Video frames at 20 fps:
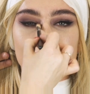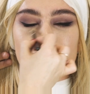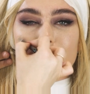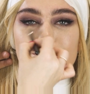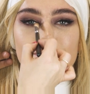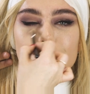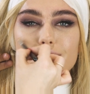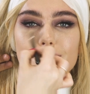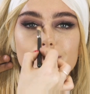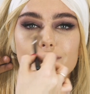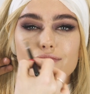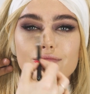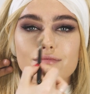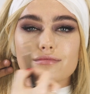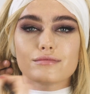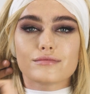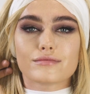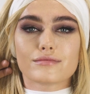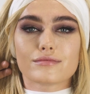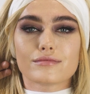
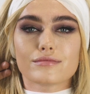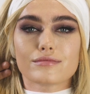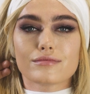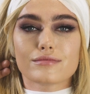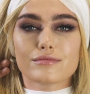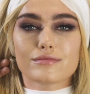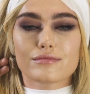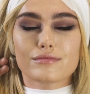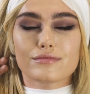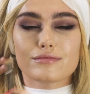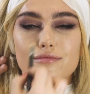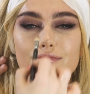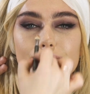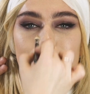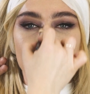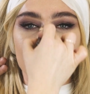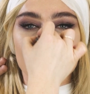[no speech]